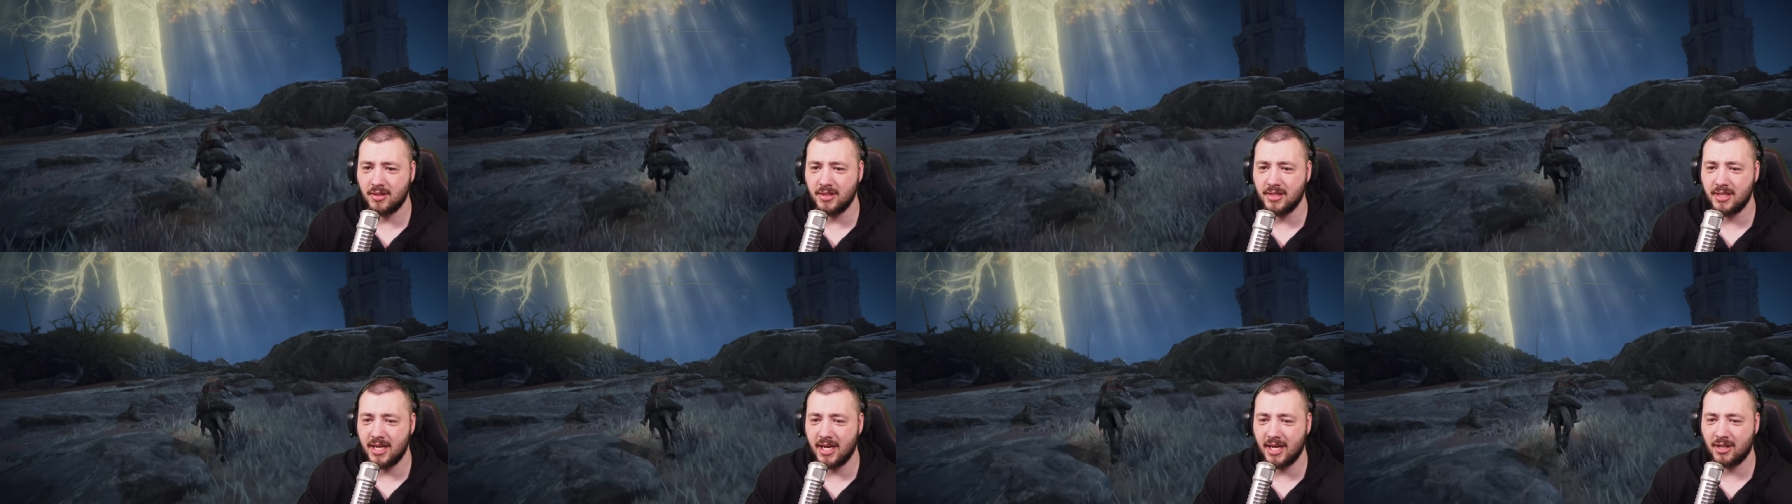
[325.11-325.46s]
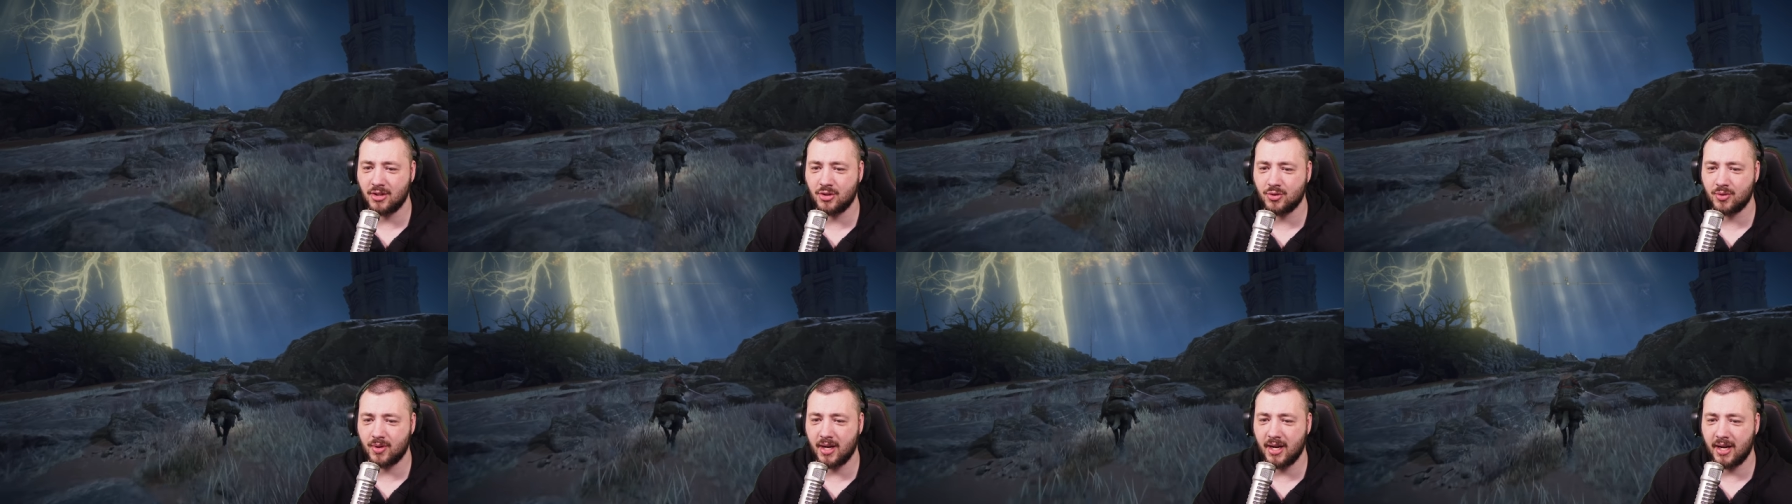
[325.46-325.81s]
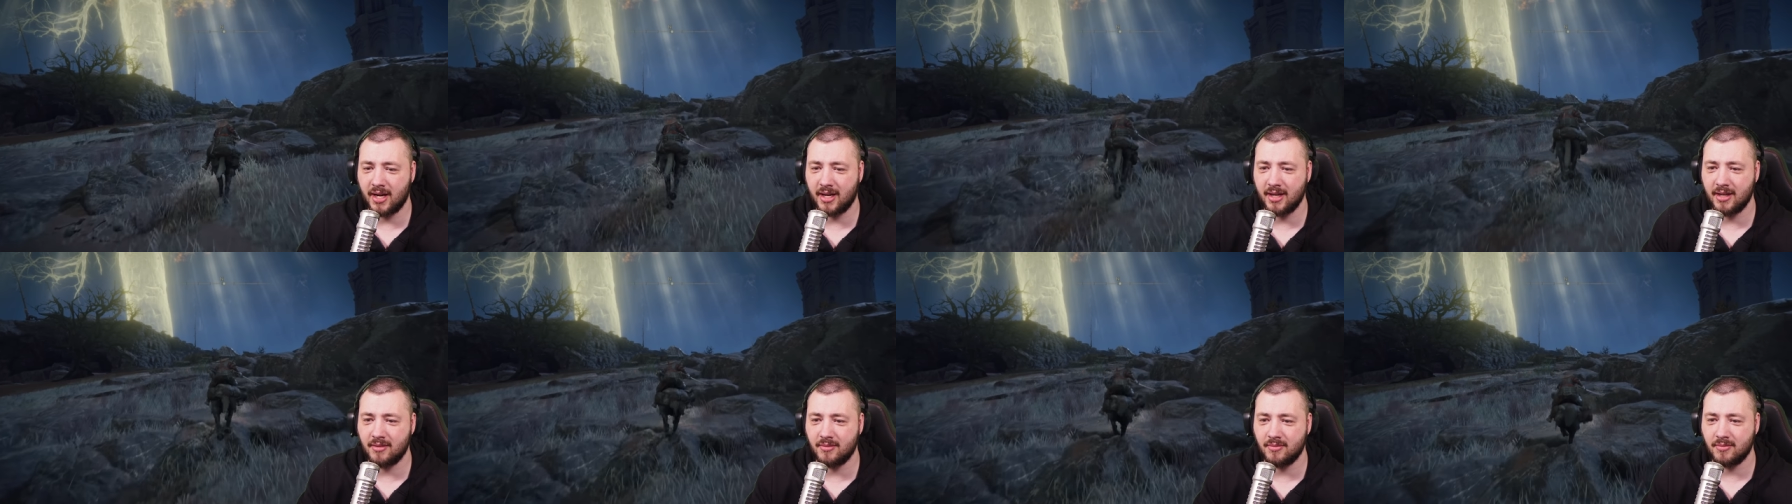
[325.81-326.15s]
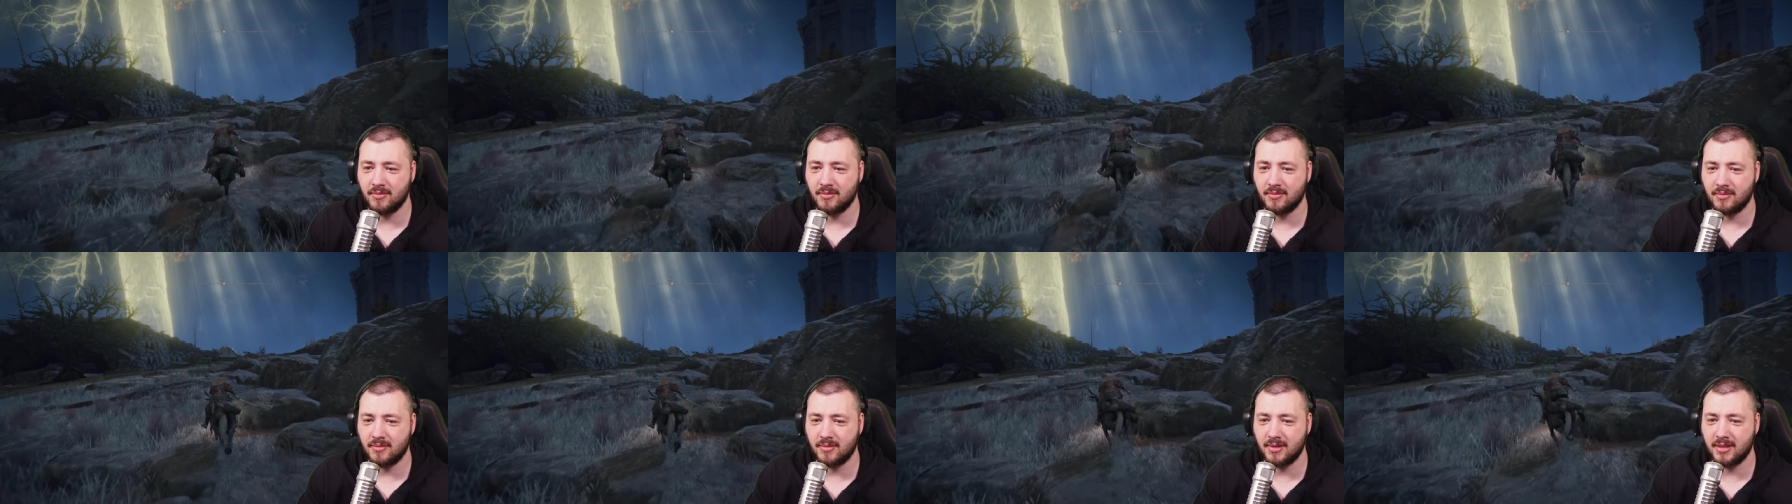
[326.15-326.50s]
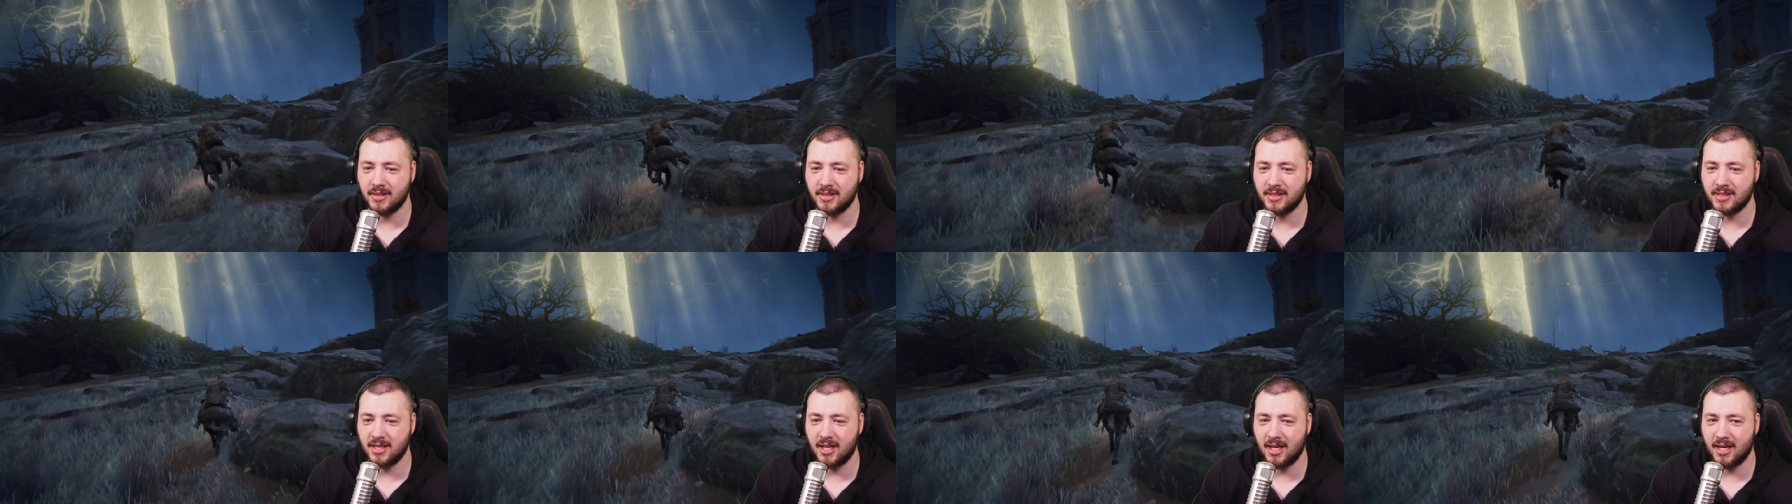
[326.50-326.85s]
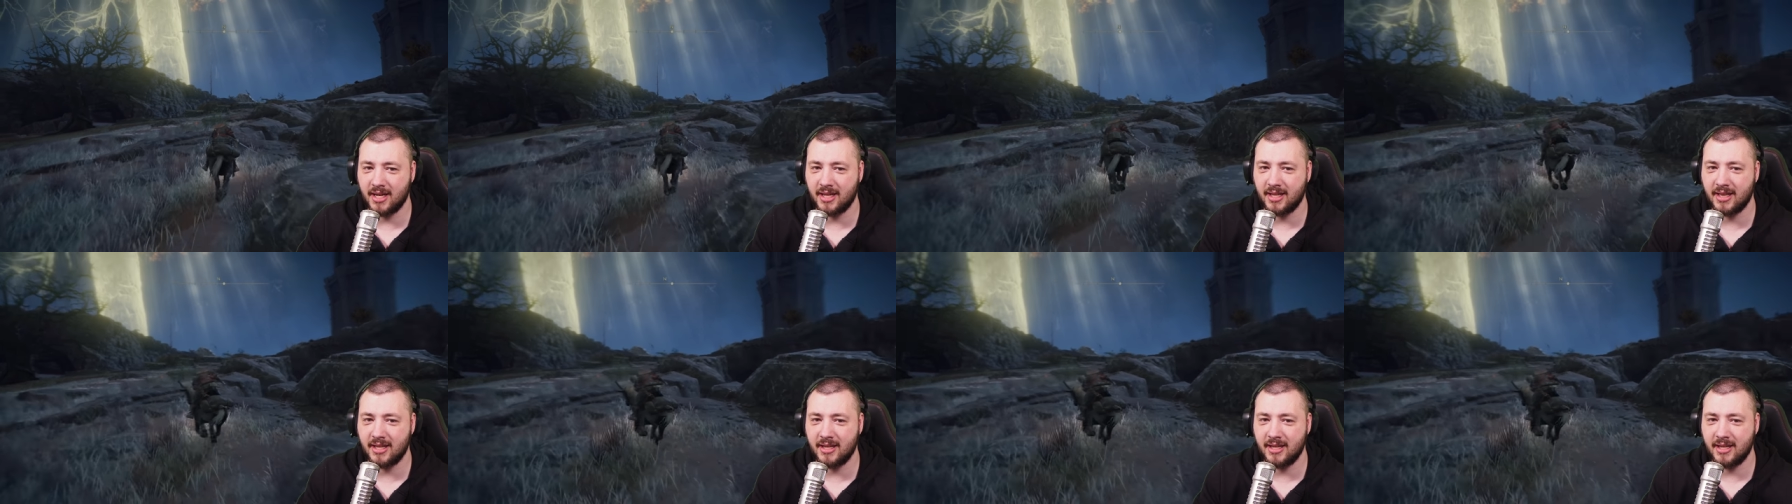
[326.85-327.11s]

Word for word: dead dragon that's lying